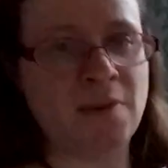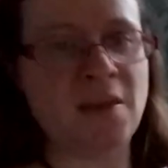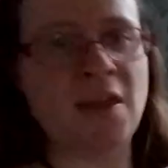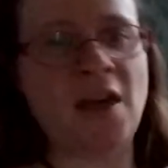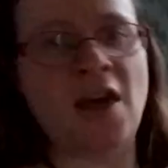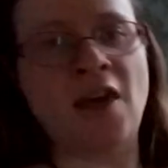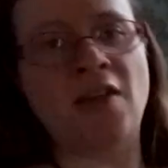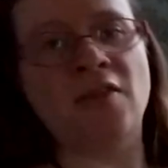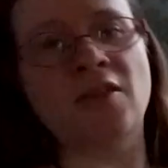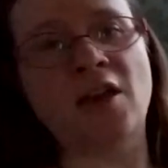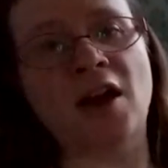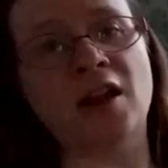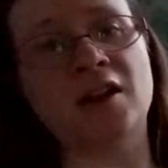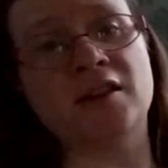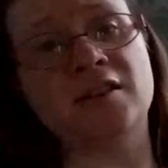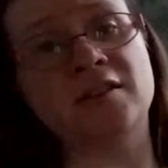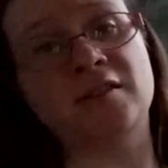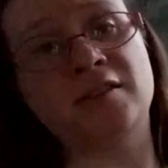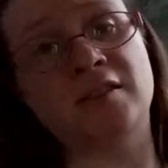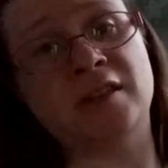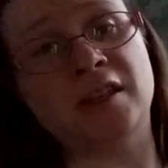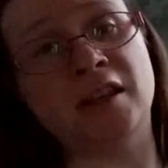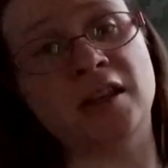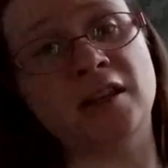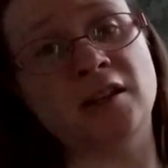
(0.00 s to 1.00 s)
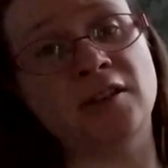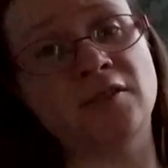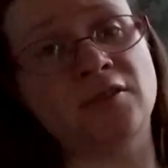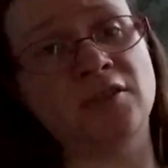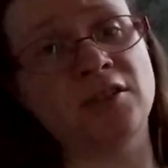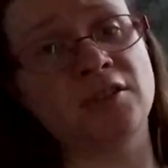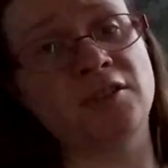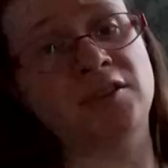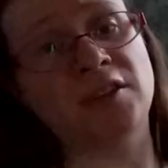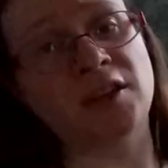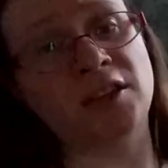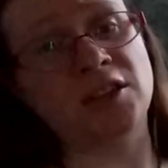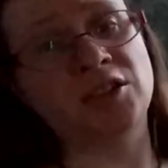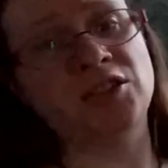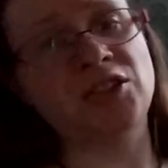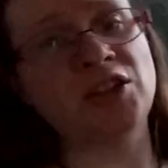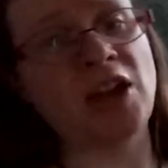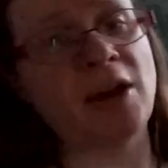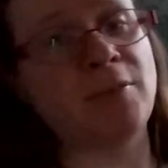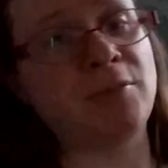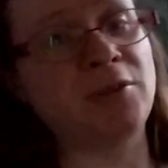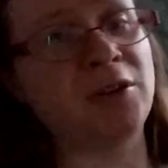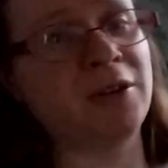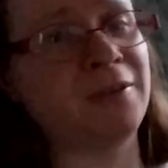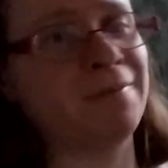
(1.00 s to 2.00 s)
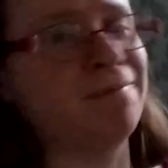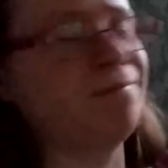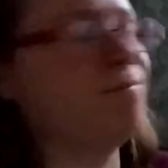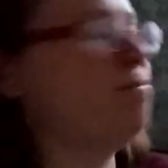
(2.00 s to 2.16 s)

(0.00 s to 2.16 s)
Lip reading: And that is the end of the second chapter.